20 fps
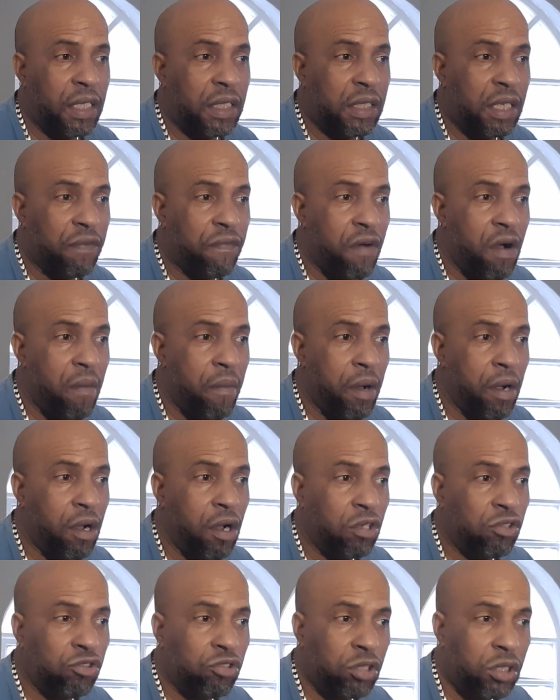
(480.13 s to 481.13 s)
is a form of
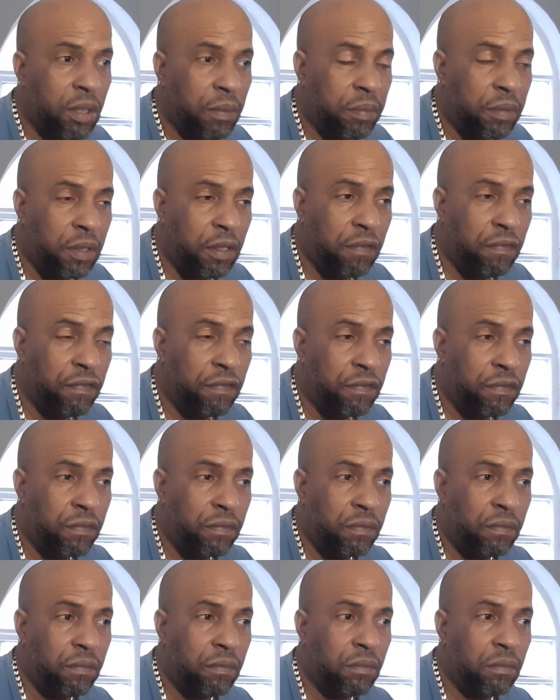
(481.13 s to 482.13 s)
contraceptive,
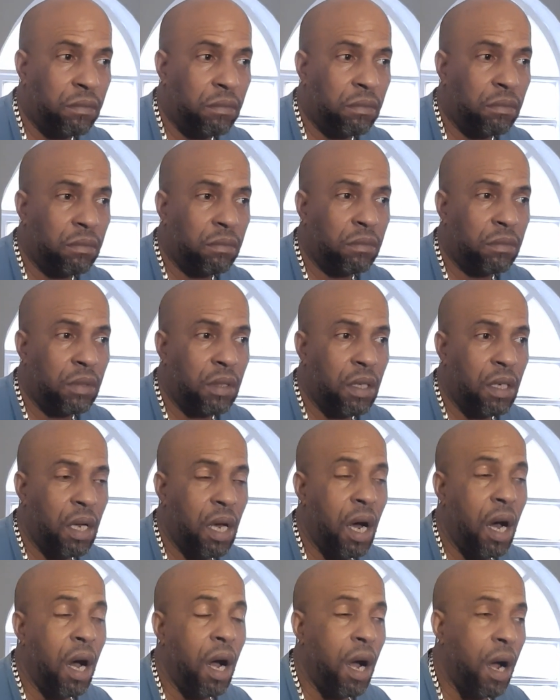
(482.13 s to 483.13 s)

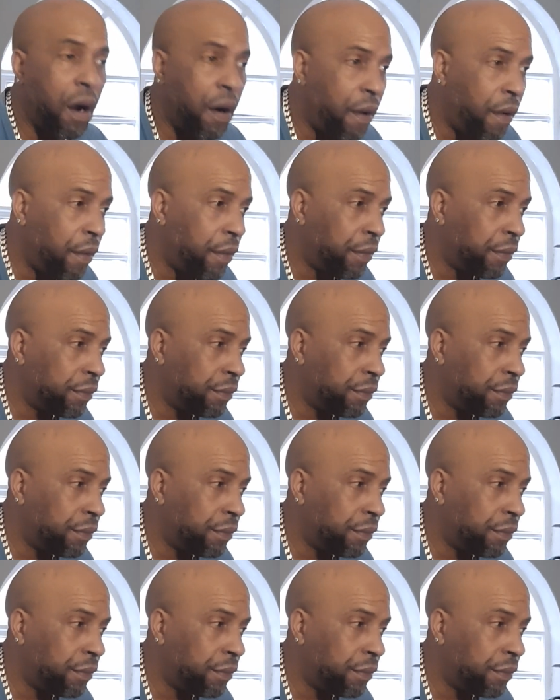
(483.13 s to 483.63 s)
or